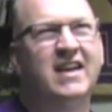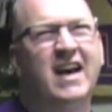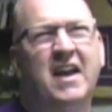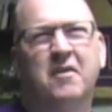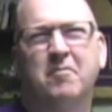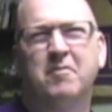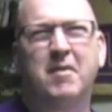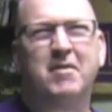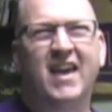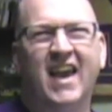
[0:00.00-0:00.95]
know,
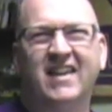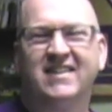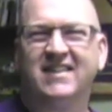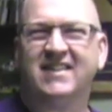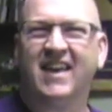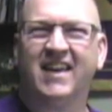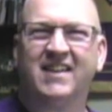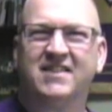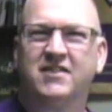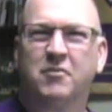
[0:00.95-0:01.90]
maybe 8 to
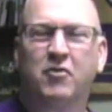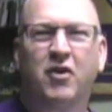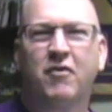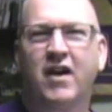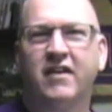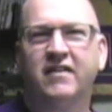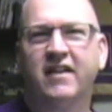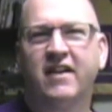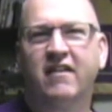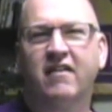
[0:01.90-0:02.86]
10, somewhere around in
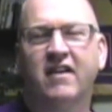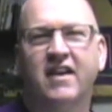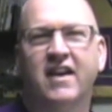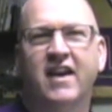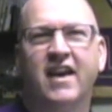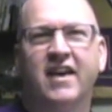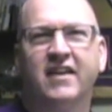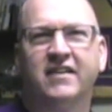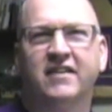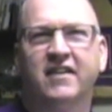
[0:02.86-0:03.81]
there,
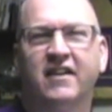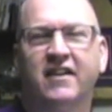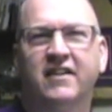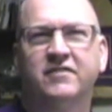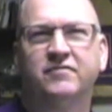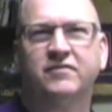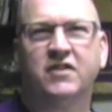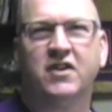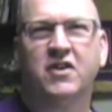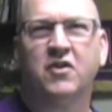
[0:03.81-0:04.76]
and uh,
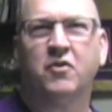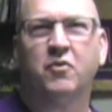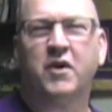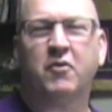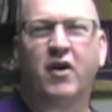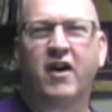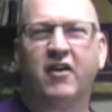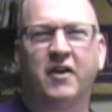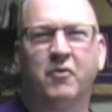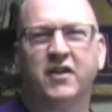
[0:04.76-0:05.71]
we
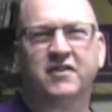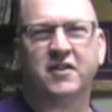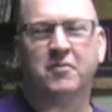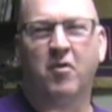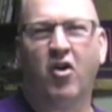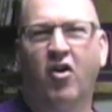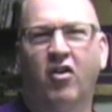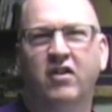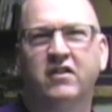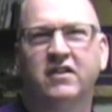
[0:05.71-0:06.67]
rarely went to the
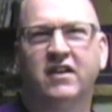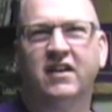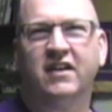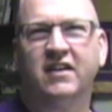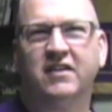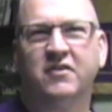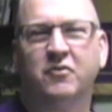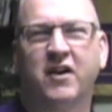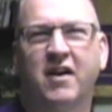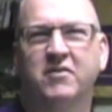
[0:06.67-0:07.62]
mall uh,
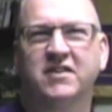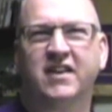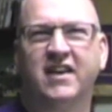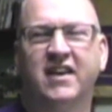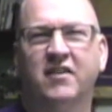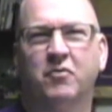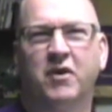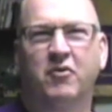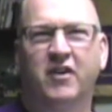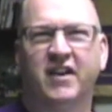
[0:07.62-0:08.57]
when I was a kid.
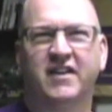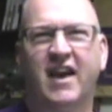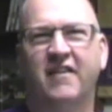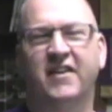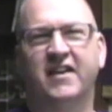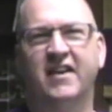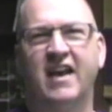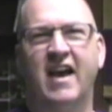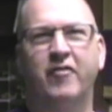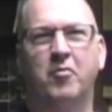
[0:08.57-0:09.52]
We were in a town that didn't
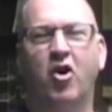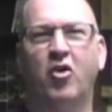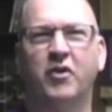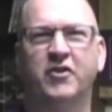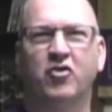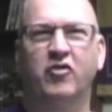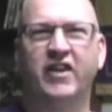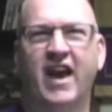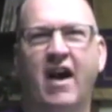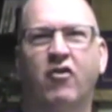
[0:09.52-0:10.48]
have a mall. We drove
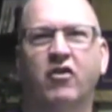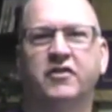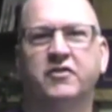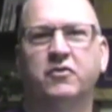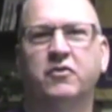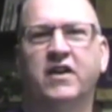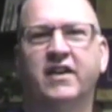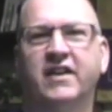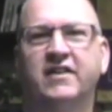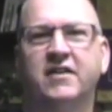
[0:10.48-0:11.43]
an hour to uh,
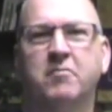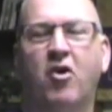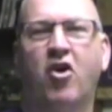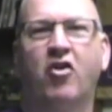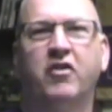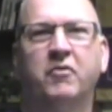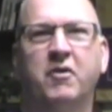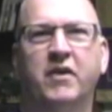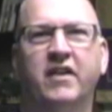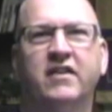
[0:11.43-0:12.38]
get to the mall, and we
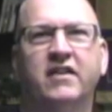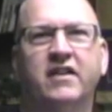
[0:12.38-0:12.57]
went